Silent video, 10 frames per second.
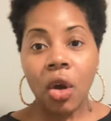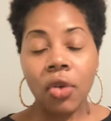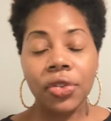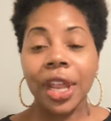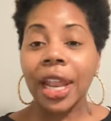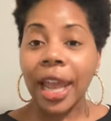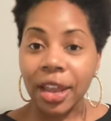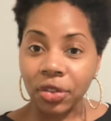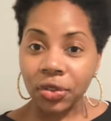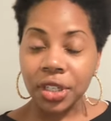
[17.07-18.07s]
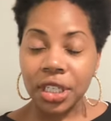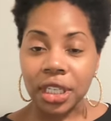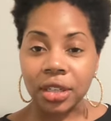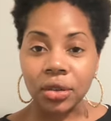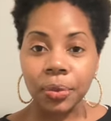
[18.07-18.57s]
over the life of a
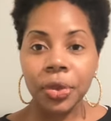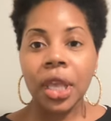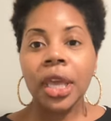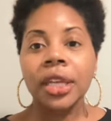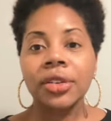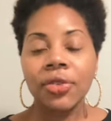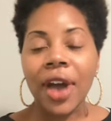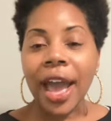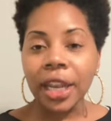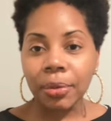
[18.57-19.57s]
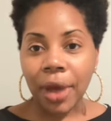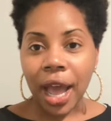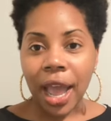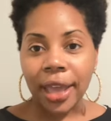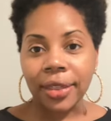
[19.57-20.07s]
deal divided
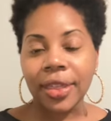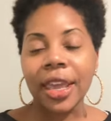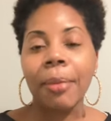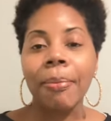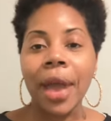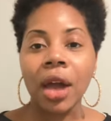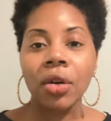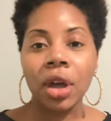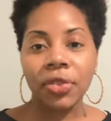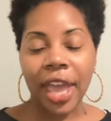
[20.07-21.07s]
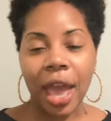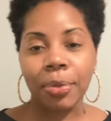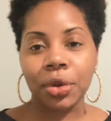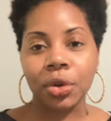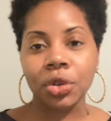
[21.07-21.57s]
by the amount of
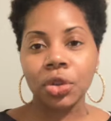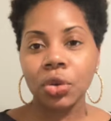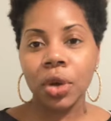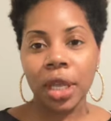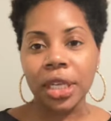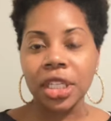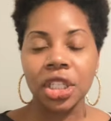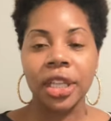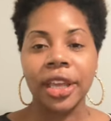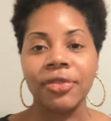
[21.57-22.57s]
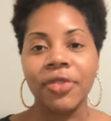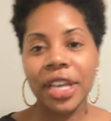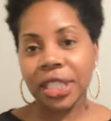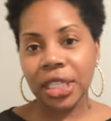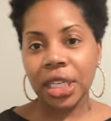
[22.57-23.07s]
capital you initially
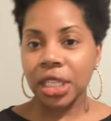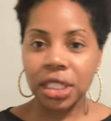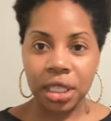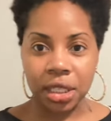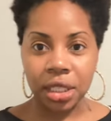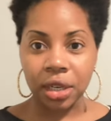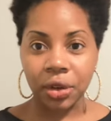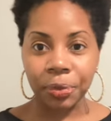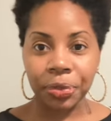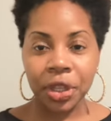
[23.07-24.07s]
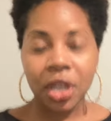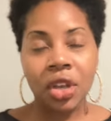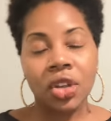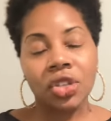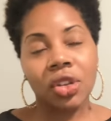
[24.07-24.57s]
invested into the deal.
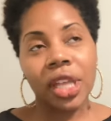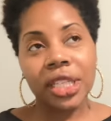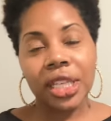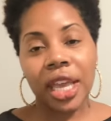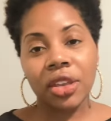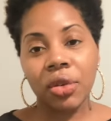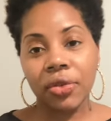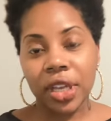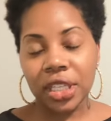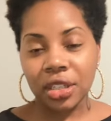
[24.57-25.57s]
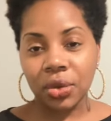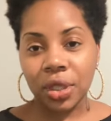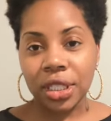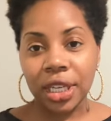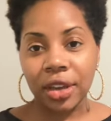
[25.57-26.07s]
So let's say you invest into a
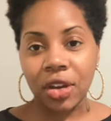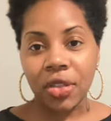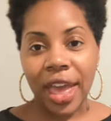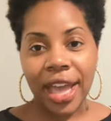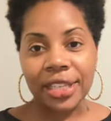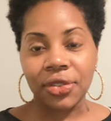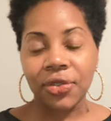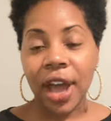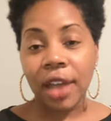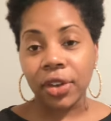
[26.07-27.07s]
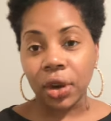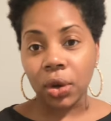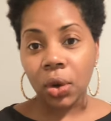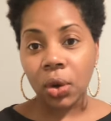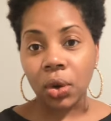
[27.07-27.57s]
deal that has a 5-year
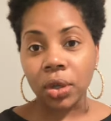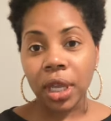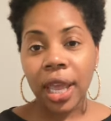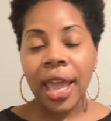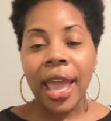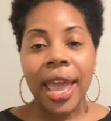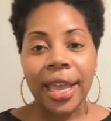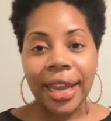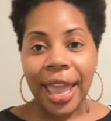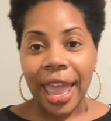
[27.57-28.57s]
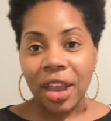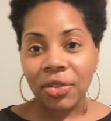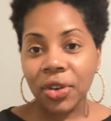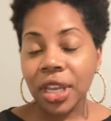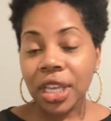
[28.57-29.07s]
hold, and
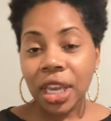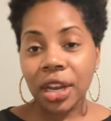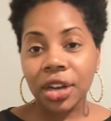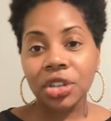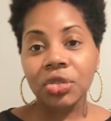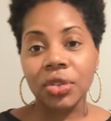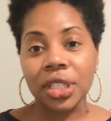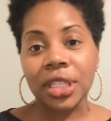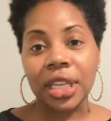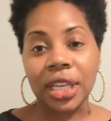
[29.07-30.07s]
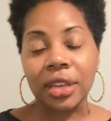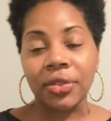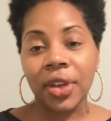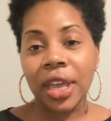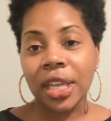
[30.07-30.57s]
every year you
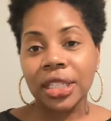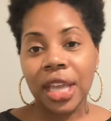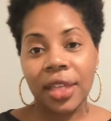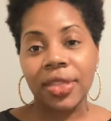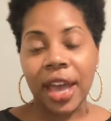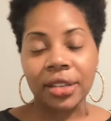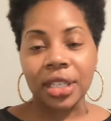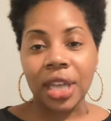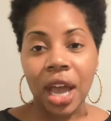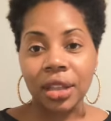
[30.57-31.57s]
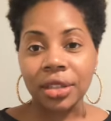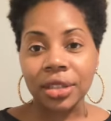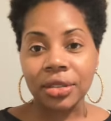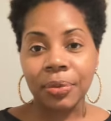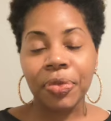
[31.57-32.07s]
receive
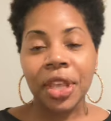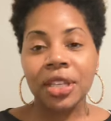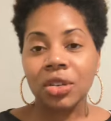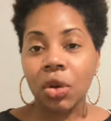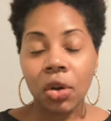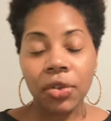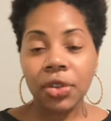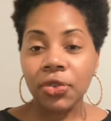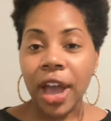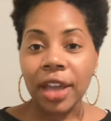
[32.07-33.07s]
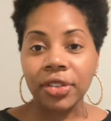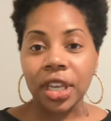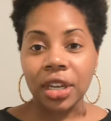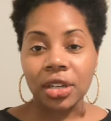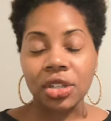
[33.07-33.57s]
$10,000. So over the 5
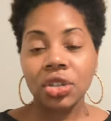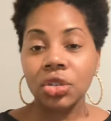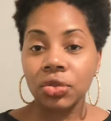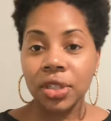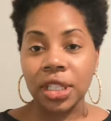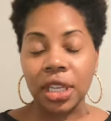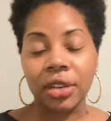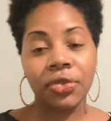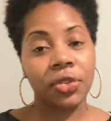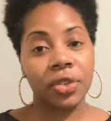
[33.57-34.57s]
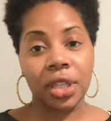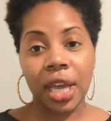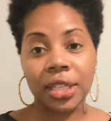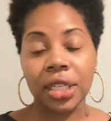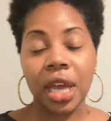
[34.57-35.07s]
years, you receive
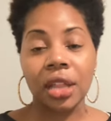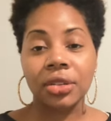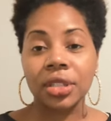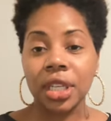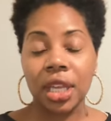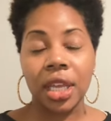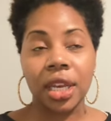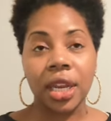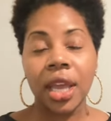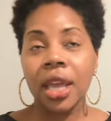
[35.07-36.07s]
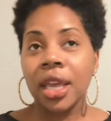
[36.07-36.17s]
$50,000 in